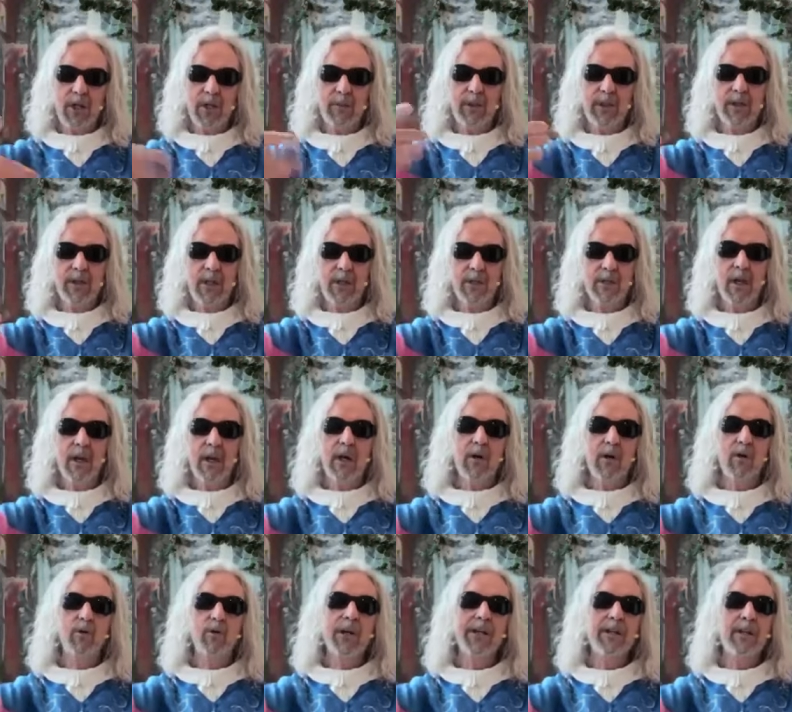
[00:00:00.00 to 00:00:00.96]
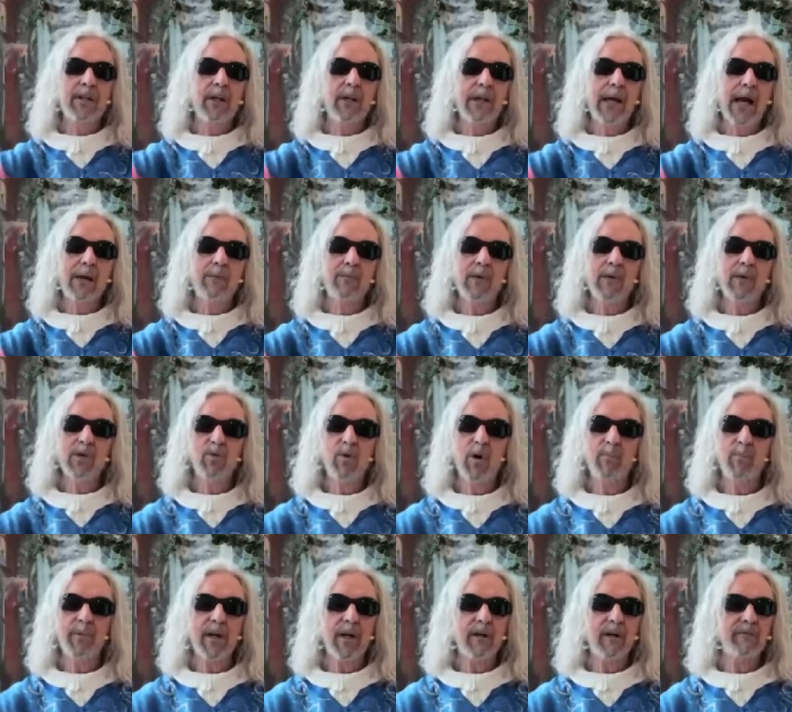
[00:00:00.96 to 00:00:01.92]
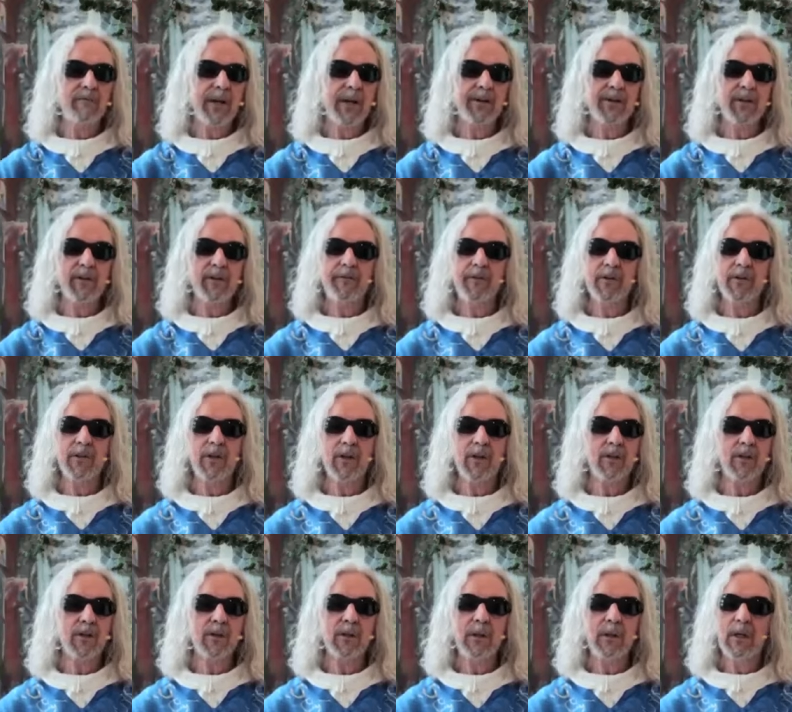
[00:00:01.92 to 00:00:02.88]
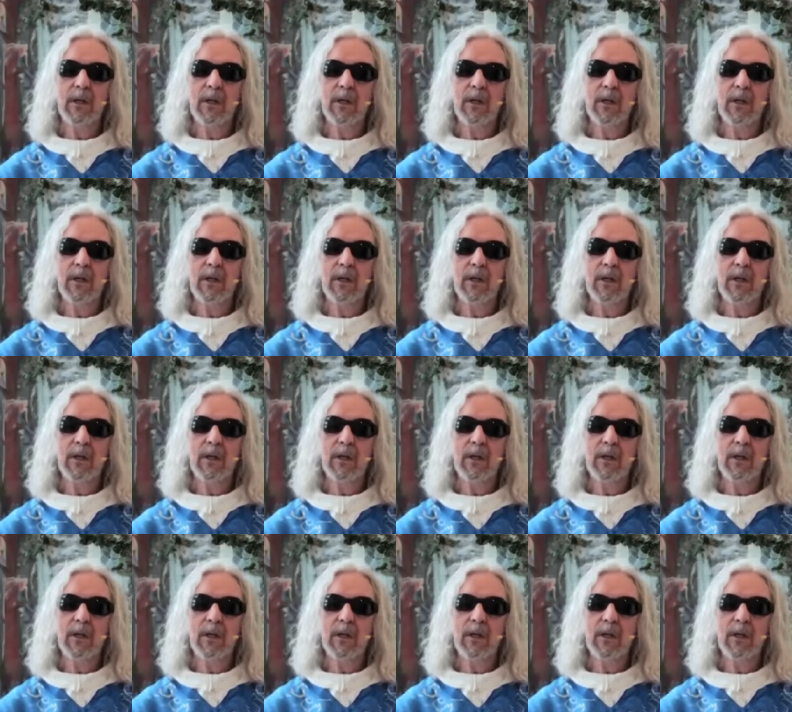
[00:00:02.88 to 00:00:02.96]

because written language won't be invented for another